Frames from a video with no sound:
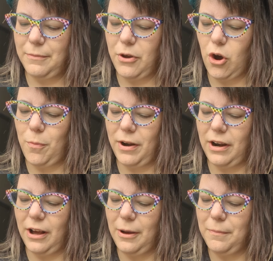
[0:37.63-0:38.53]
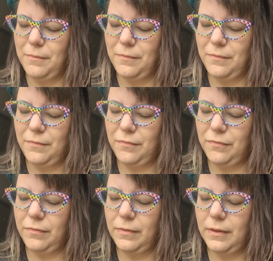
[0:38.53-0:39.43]
You open it up.
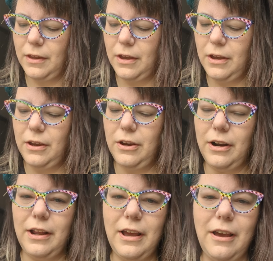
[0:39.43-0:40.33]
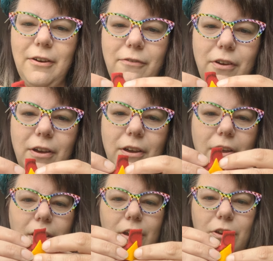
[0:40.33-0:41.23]
You're going to have
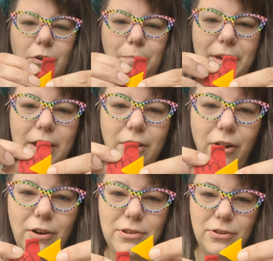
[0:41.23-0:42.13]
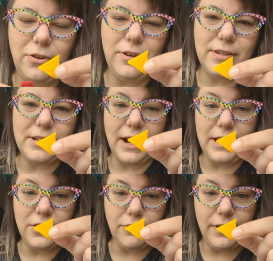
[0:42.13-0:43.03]
your beak, also known as
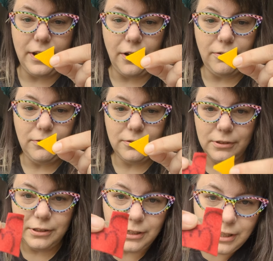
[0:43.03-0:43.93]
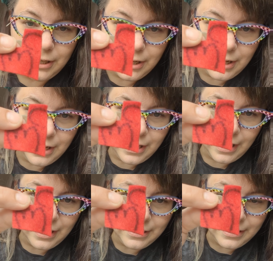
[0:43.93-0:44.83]
tiny Dorito,
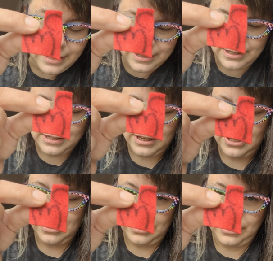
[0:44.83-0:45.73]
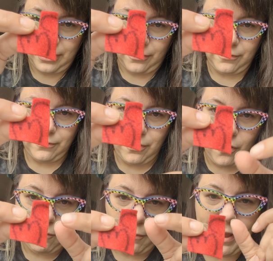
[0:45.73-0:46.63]
and this. So,
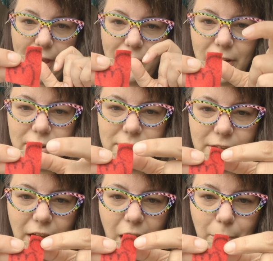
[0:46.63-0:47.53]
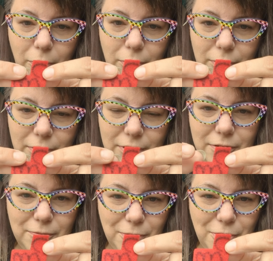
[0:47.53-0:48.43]
what we have here is the gobble,
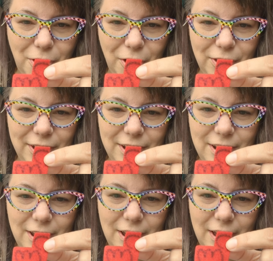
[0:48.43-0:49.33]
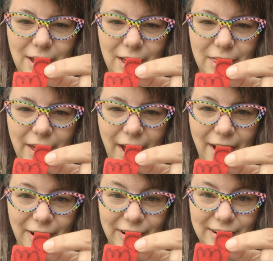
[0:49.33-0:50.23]
we'll call it, and the
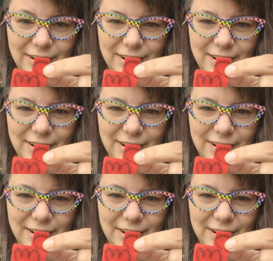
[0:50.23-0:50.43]
hair.